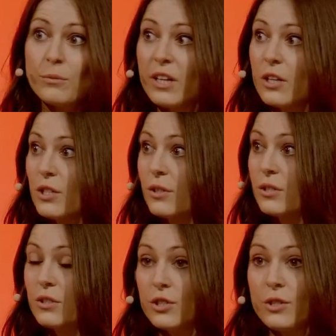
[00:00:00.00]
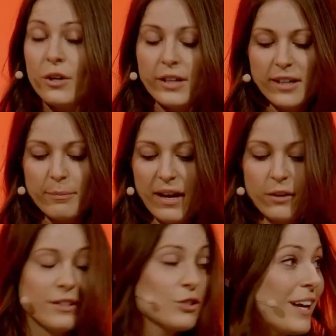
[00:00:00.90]
we're not just talking
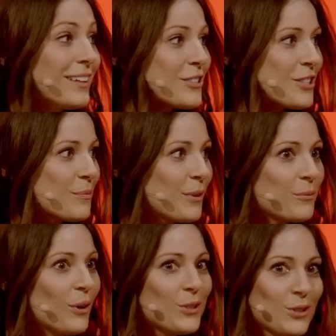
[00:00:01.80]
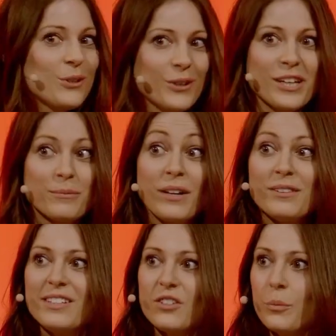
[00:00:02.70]
about the challenges, but we're also talking about
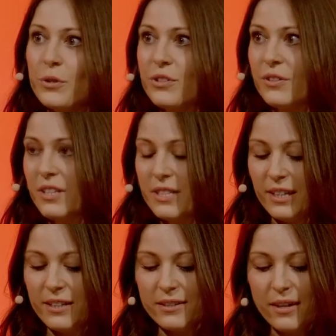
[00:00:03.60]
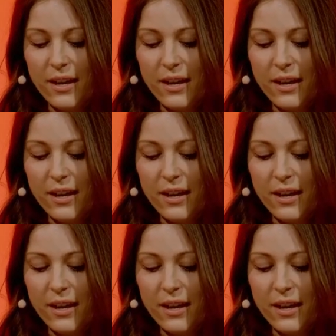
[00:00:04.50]
these opportunities.